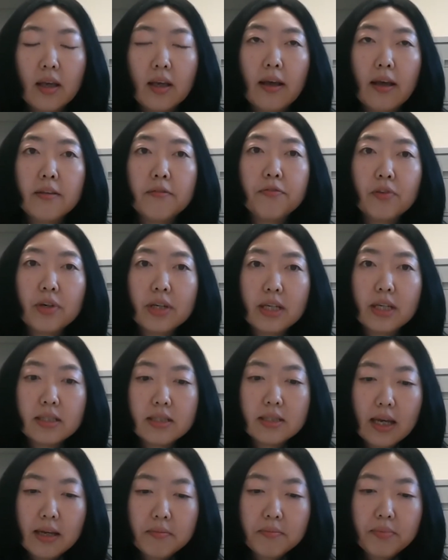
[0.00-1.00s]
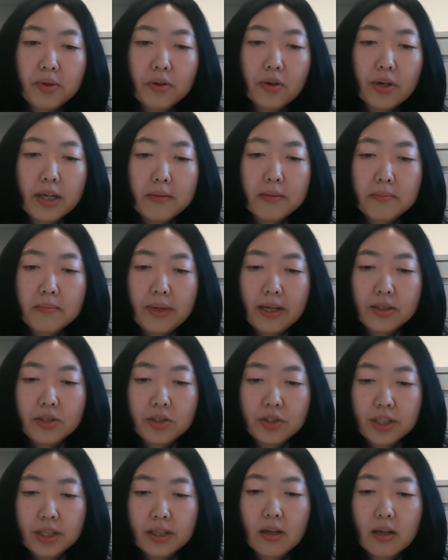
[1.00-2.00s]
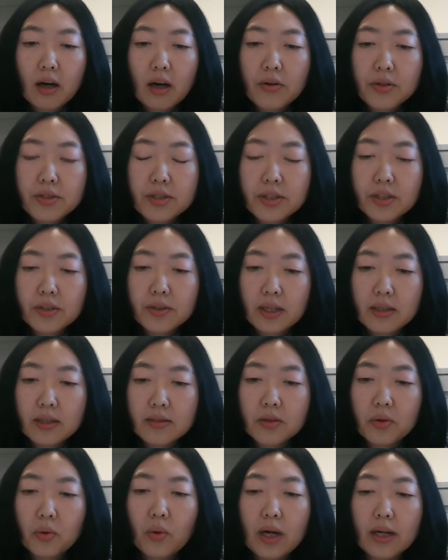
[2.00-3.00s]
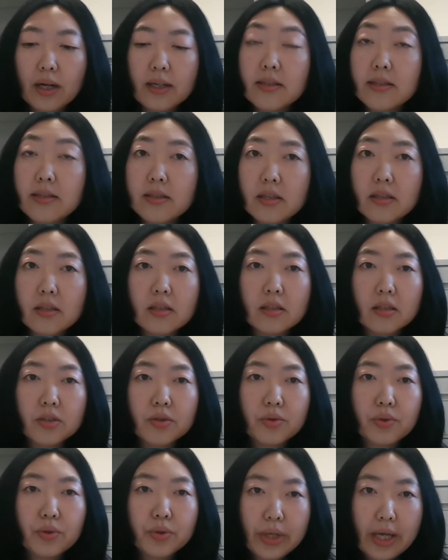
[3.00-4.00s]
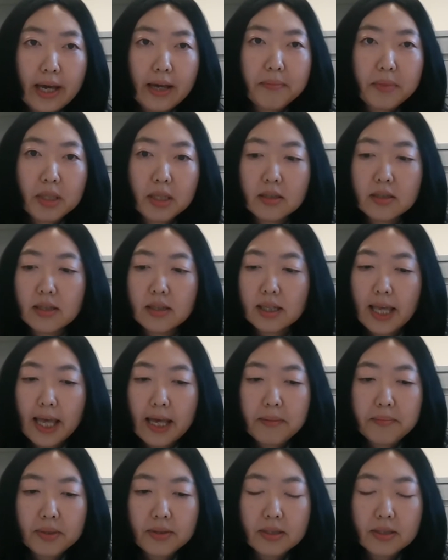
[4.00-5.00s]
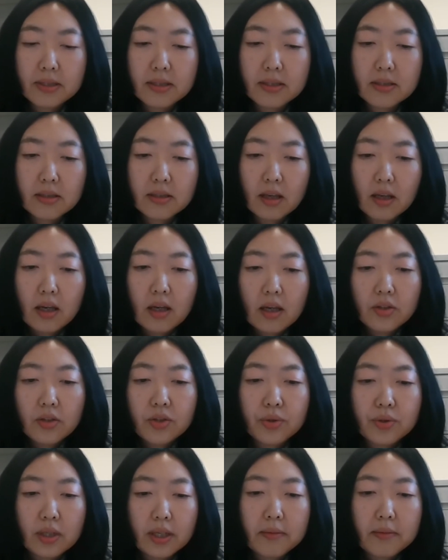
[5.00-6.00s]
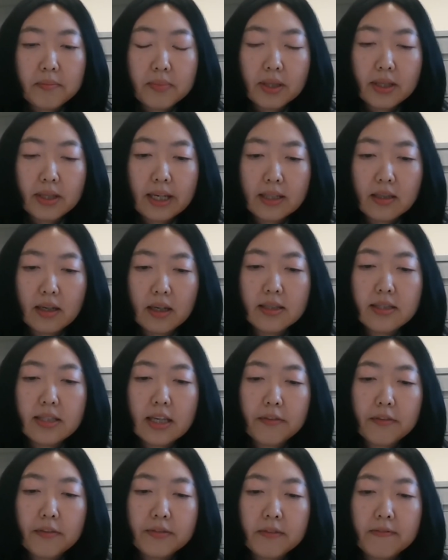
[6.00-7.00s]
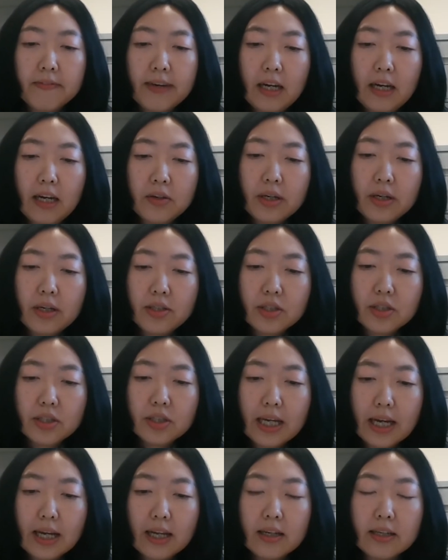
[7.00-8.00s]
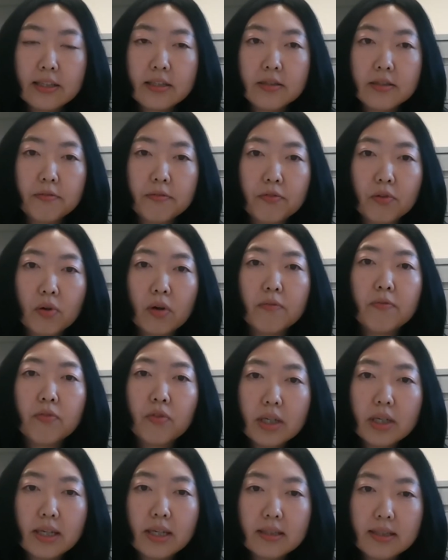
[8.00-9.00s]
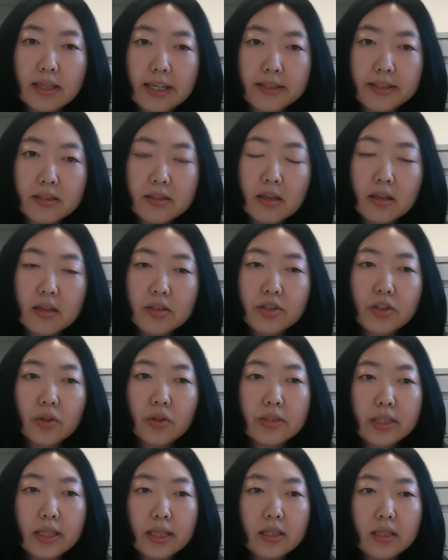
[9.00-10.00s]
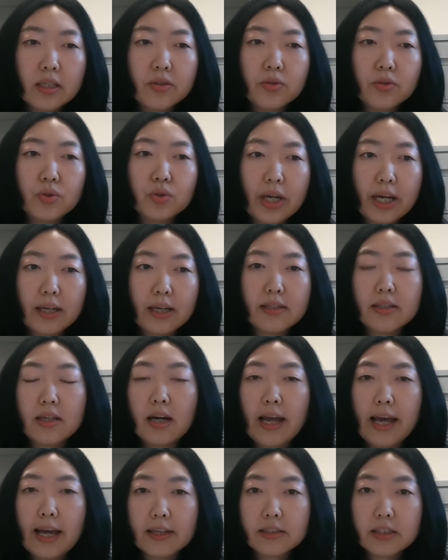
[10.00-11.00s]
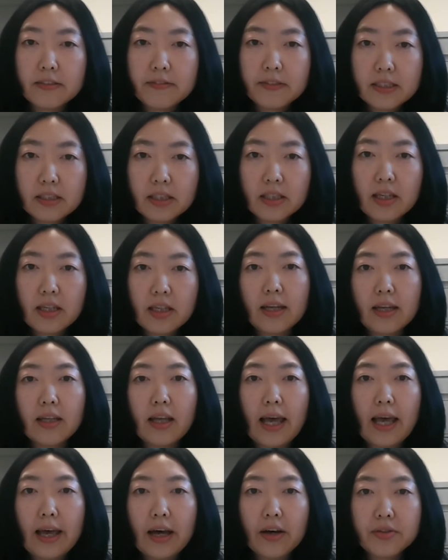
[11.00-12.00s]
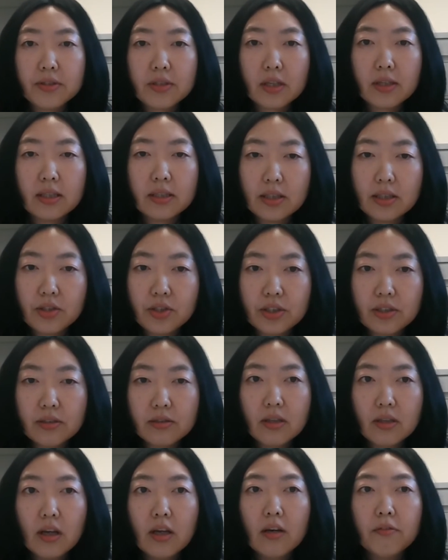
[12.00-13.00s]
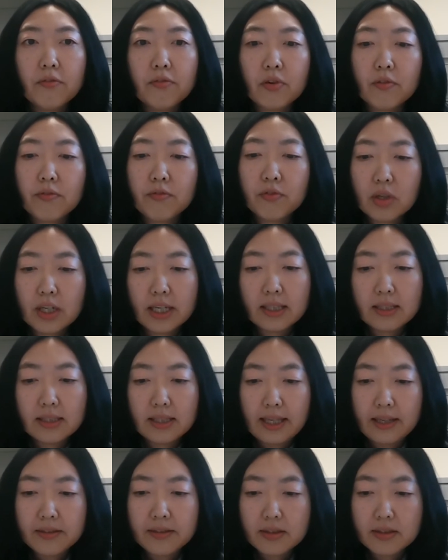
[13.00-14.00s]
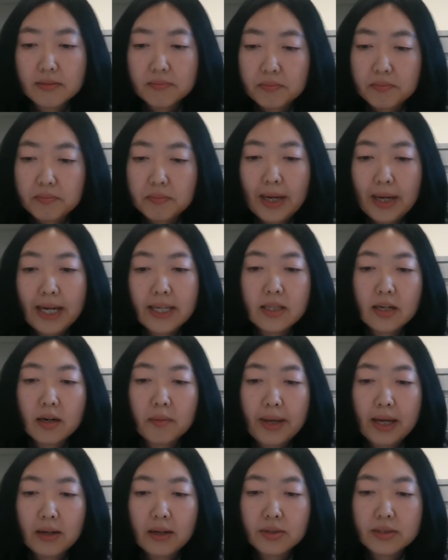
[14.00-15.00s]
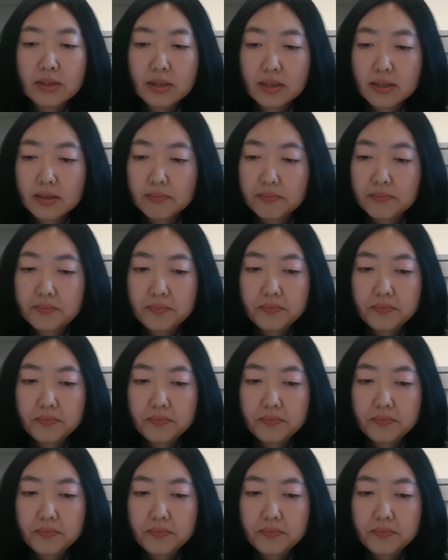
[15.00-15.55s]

And for example, in Beijing, all students who are considered to re-enter the campus should complete a self-evaluation checklist for 14 days. So they need to check their activity and health condition for 14 days by their parents,